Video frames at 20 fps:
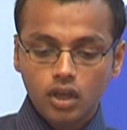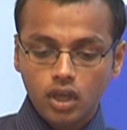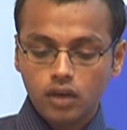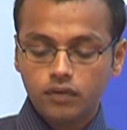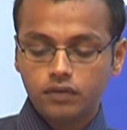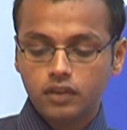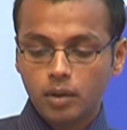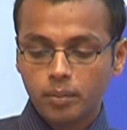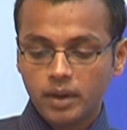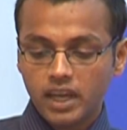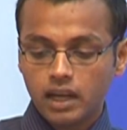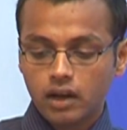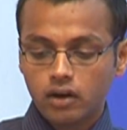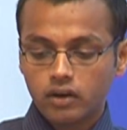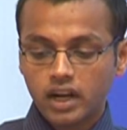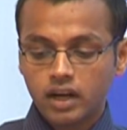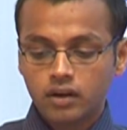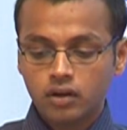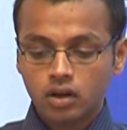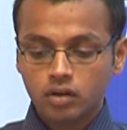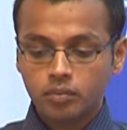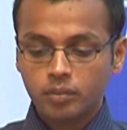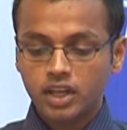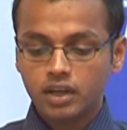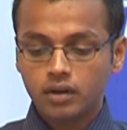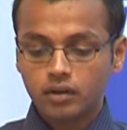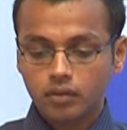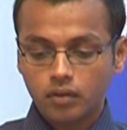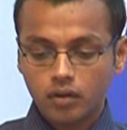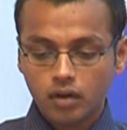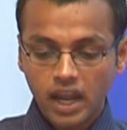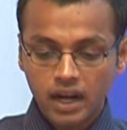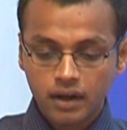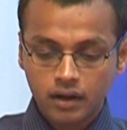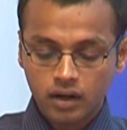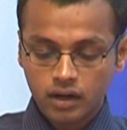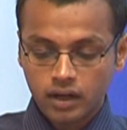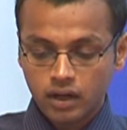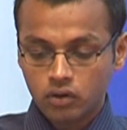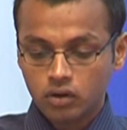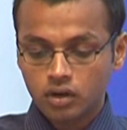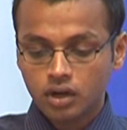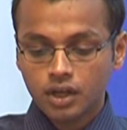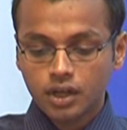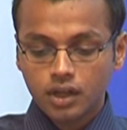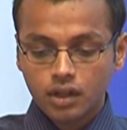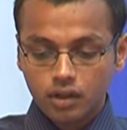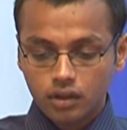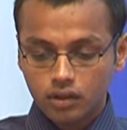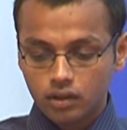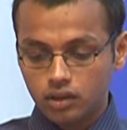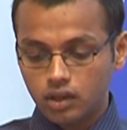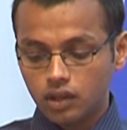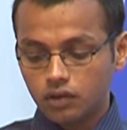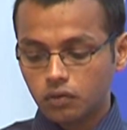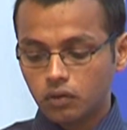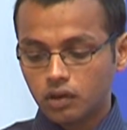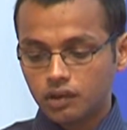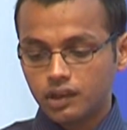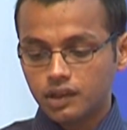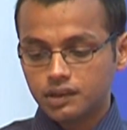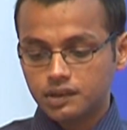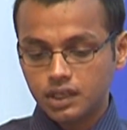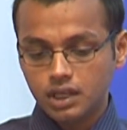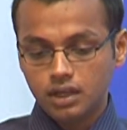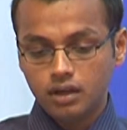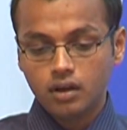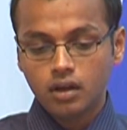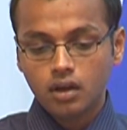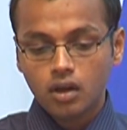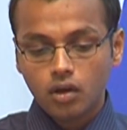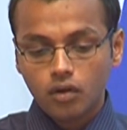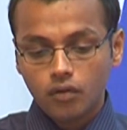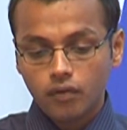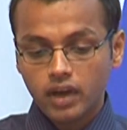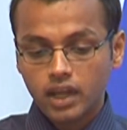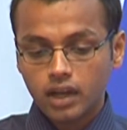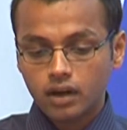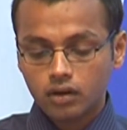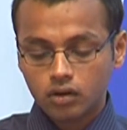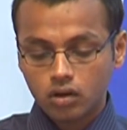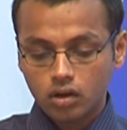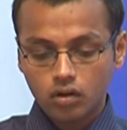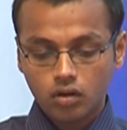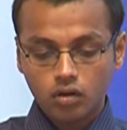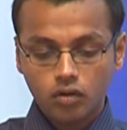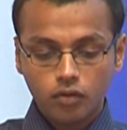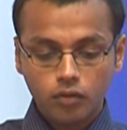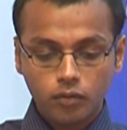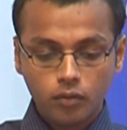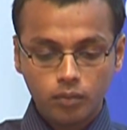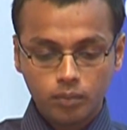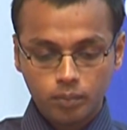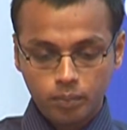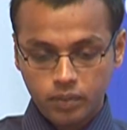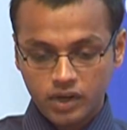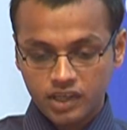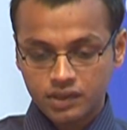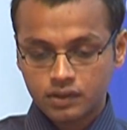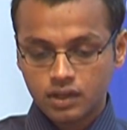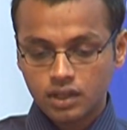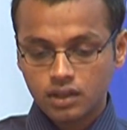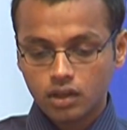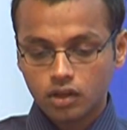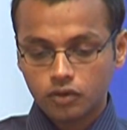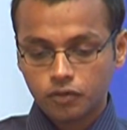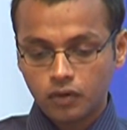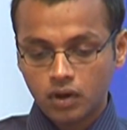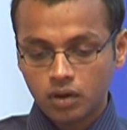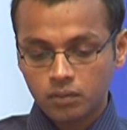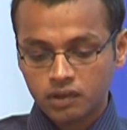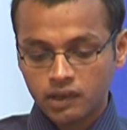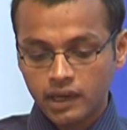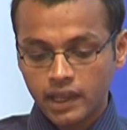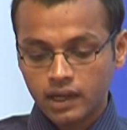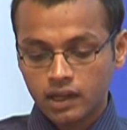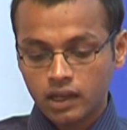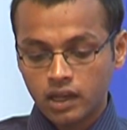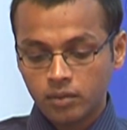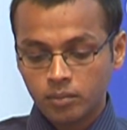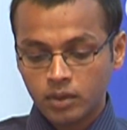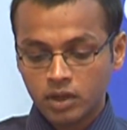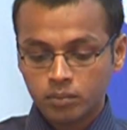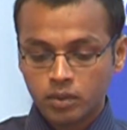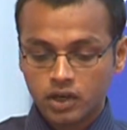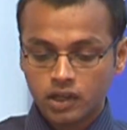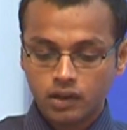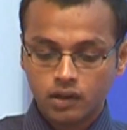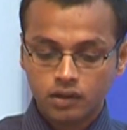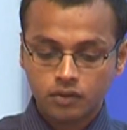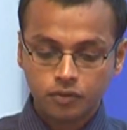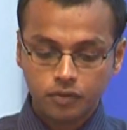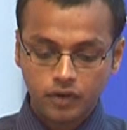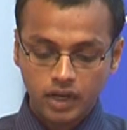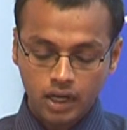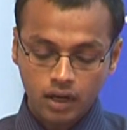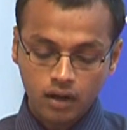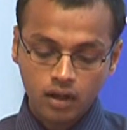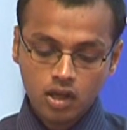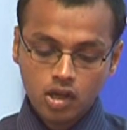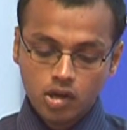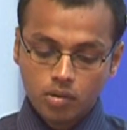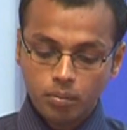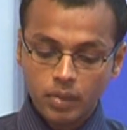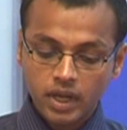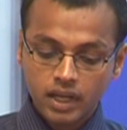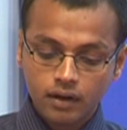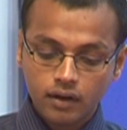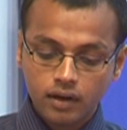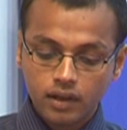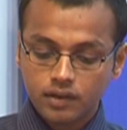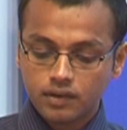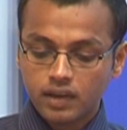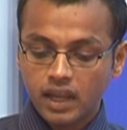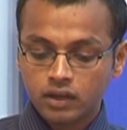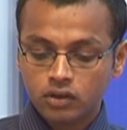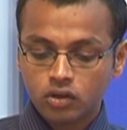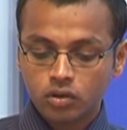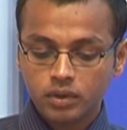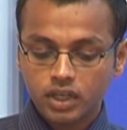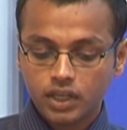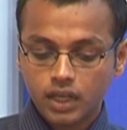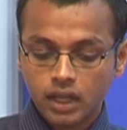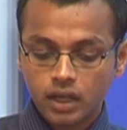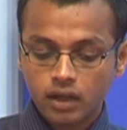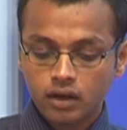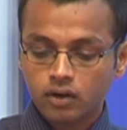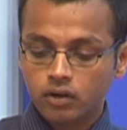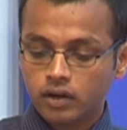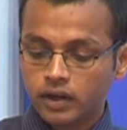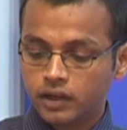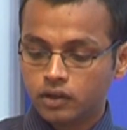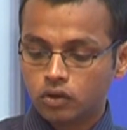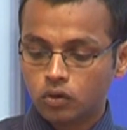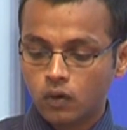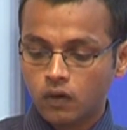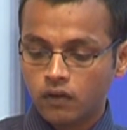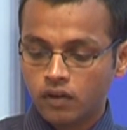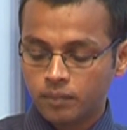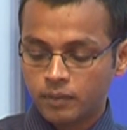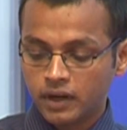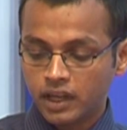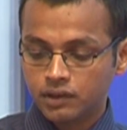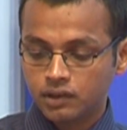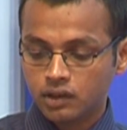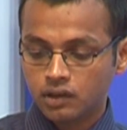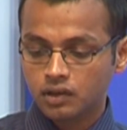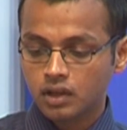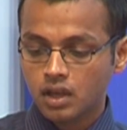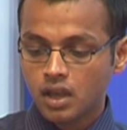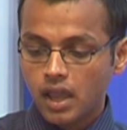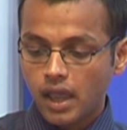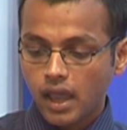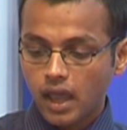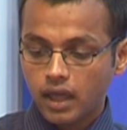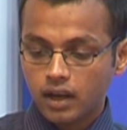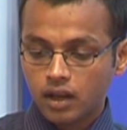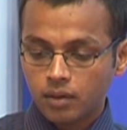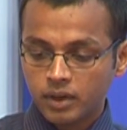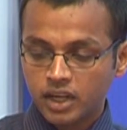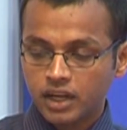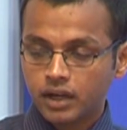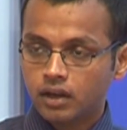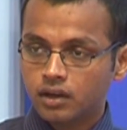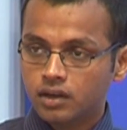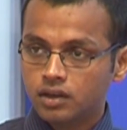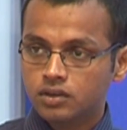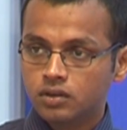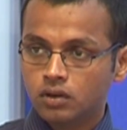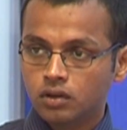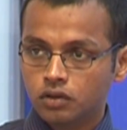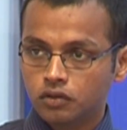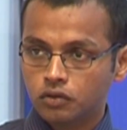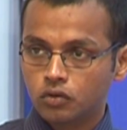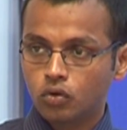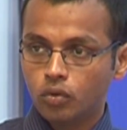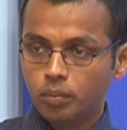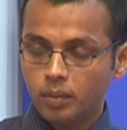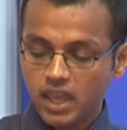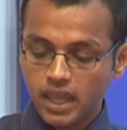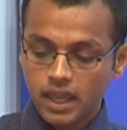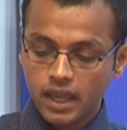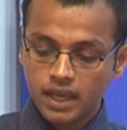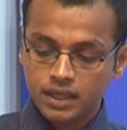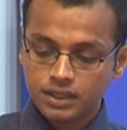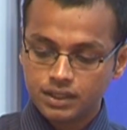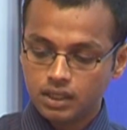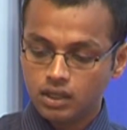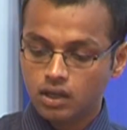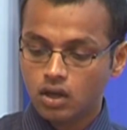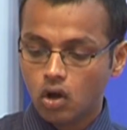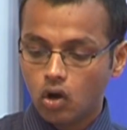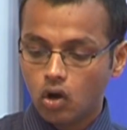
If the bailout had not been handled out, this was the scene where prestigious firms like Lehman Brothers failed, Merrill Lynch had to be taken out at throwaway prices, and American insurance group AIG